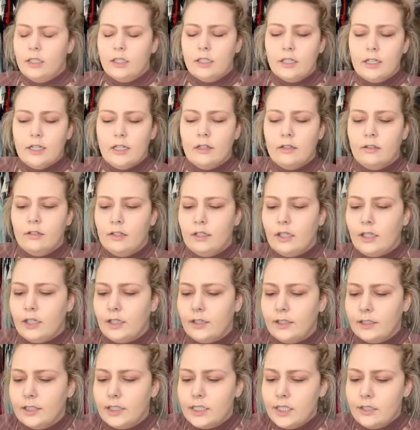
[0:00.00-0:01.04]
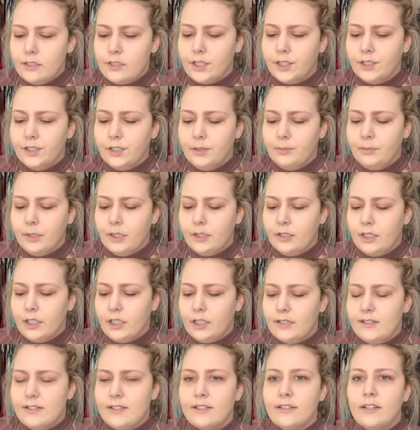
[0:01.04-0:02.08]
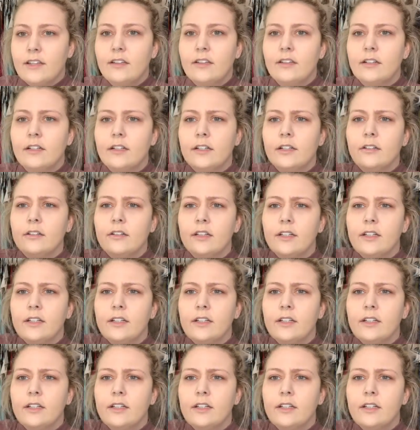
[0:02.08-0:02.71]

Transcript: Now, I got this Huda Beauty concealer.